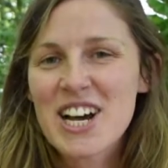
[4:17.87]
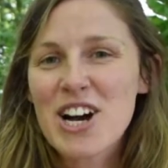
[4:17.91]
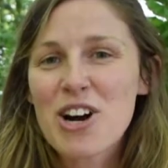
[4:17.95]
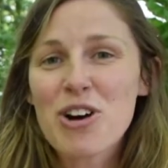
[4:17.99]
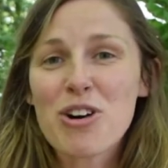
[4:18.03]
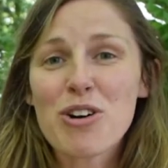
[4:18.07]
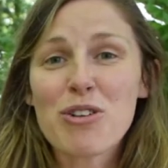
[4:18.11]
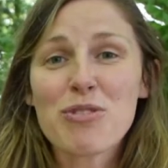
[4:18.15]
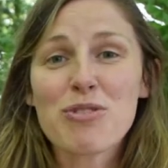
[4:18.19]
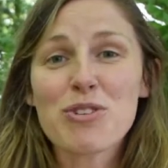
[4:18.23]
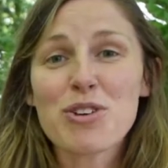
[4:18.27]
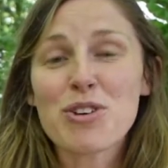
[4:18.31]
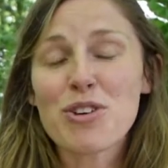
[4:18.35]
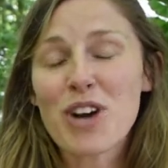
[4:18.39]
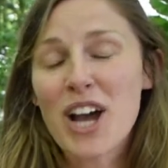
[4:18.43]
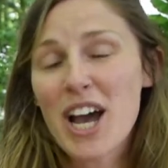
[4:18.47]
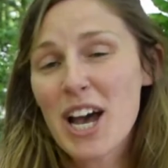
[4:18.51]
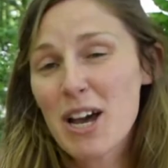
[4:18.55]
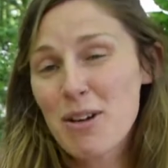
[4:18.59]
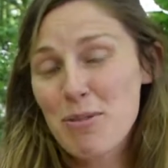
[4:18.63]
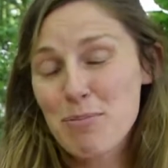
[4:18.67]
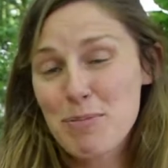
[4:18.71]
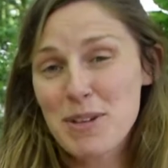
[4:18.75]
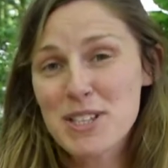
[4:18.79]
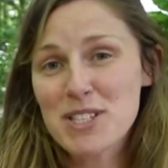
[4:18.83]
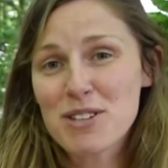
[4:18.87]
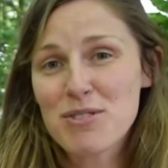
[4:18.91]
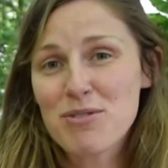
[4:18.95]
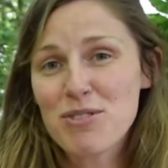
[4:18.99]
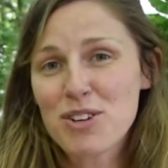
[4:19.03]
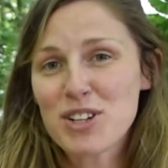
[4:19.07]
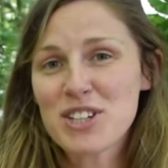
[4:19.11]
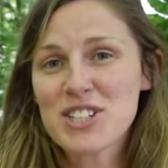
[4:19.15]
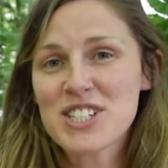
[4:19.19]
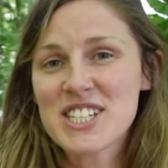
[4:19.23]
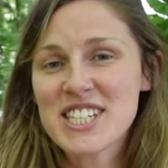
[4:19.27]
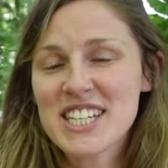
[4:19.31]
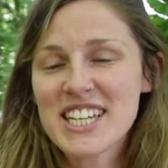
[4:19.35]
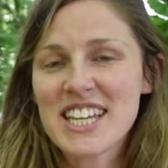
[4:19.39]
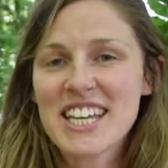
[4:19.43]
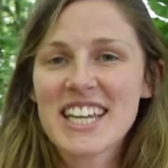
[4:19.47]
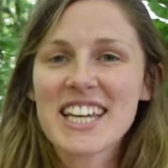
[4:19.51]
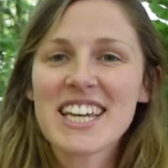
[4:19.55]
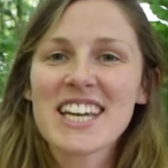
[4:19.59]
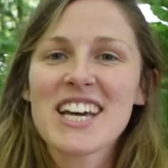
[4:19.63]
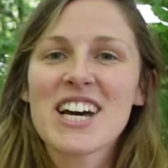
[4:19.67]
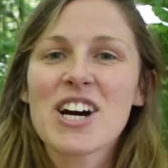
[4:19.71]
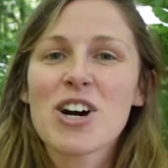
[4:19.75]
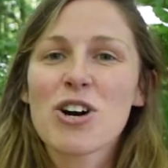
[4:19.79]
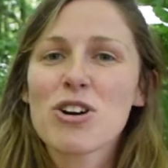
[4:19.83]
or if you're happy to
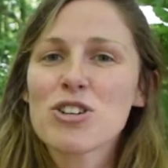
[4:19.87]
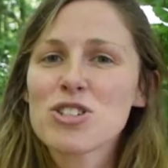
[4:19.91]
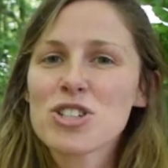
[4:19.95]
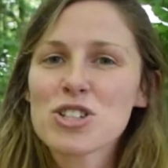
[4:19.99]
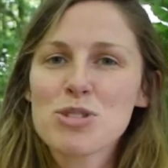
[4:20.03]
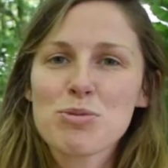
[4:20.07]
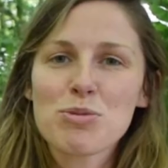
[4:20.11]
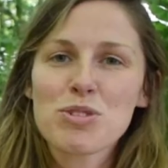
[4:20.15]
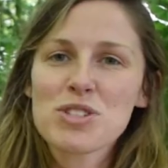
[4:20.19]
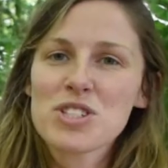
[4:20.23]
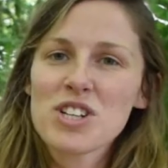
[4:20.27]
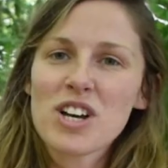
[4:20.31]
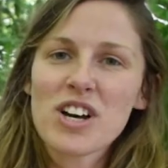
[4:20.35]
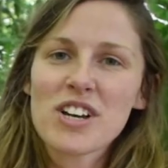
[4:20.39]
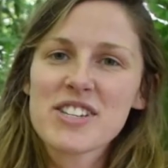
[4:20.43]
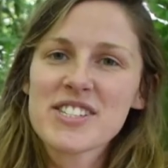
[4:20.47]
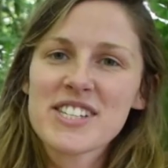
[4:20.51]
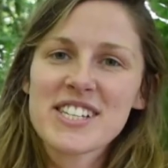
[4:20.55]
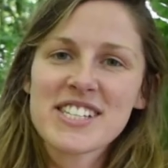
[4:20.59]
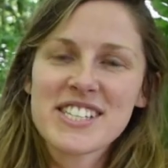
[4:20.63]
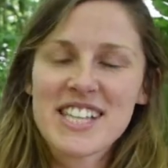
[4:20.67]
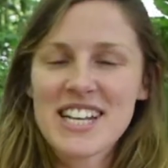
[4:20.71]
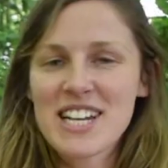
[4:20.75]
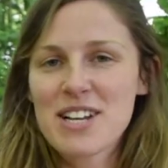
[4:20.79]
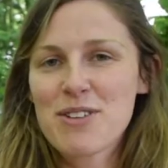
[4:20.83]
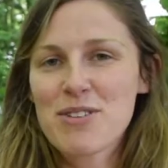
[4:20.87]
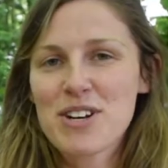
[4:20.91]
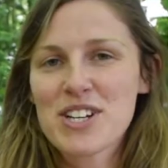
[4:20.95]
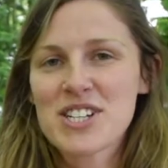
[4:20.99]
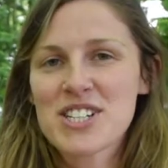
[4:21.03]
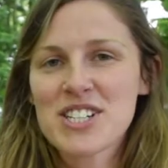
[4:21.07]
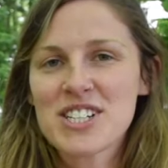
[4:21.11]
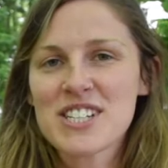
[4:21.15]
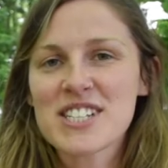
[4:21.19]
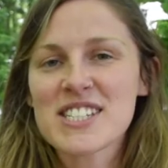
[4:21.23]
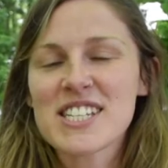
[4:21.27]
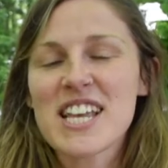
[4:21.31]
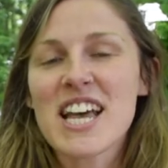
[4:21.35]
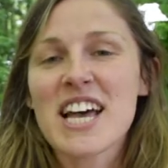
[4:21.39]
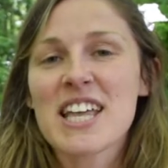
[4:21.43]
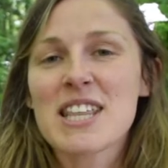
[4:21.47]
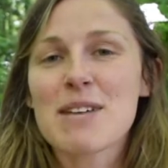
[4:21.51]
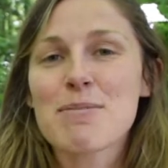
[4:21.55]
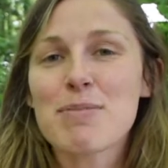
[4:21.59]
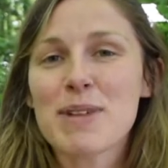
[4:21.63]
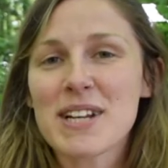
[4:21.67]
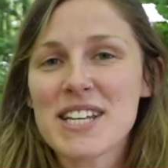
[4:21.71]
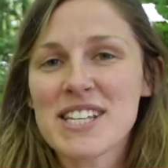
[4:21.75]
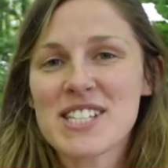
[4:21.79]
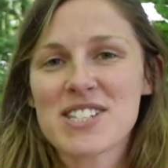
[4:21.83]
volunteer or just want to ask us any questions, then
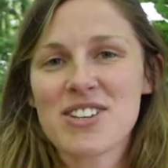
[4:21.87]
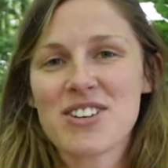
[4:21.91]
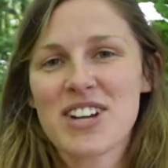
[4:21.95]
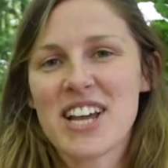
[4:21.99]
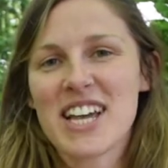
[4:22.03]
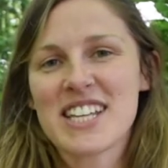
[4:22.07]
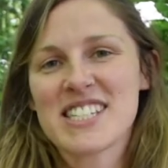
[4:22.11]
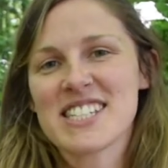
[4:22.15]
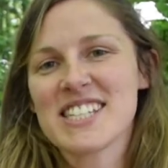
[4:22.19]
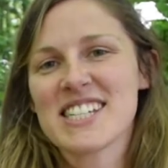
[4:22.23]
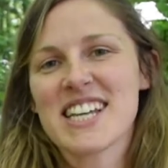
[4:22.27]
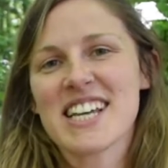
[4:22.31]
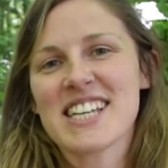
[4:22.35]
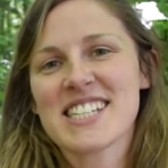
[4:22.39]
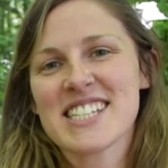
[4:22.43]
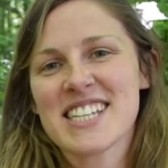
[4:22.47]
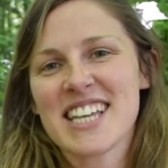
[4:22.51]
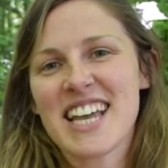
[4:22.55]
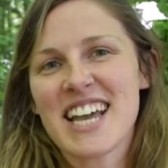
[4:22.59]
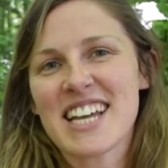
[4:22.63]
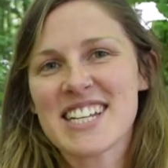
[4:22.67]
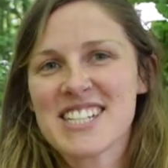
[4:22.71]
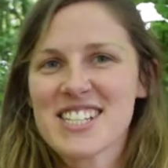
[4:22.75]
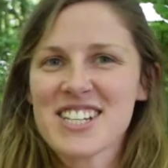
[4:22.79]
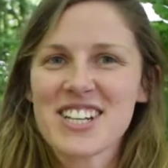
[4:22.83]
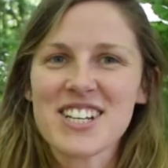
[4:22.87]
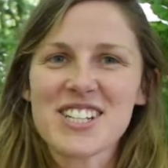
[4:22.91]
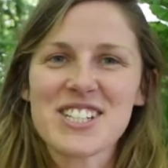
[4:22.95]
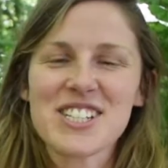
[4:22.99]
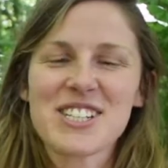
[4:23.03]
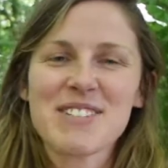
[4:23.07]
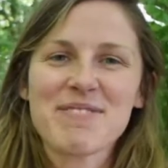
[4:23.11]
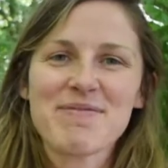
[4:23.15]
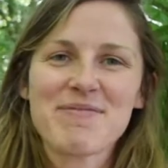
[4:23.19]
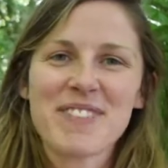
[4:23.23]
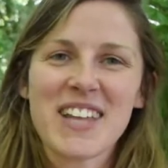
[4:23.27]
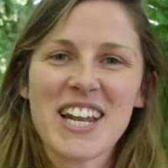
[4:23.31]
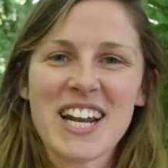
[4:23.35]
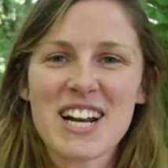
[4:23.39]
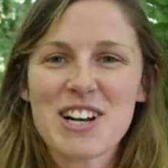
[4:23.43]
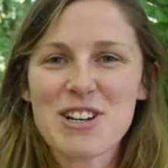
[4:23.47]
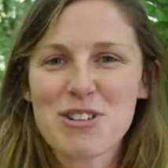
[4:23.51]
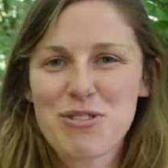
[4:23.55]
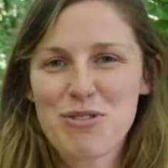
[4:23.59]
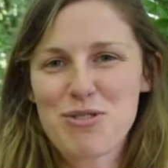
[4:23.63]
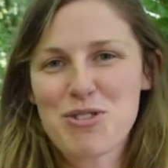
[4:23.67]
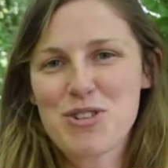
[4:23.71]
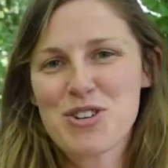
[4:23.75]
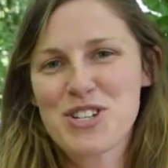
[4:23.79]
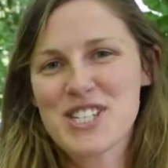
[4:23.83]
please don't hesitate to get in touch, and I look
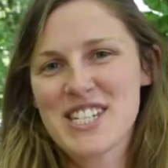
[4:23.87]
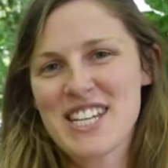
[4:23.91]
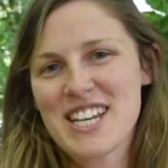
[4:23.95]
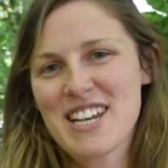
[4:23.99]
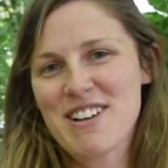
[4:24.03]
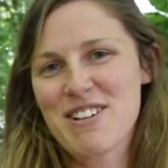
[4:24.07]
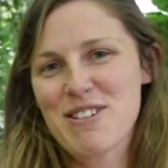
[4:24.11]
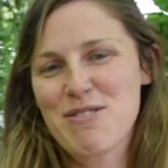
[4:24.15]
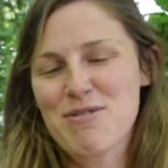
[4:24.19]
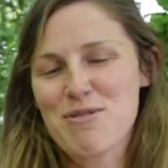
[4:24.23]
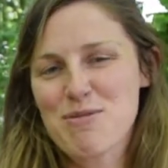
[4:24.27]
forward to hearing.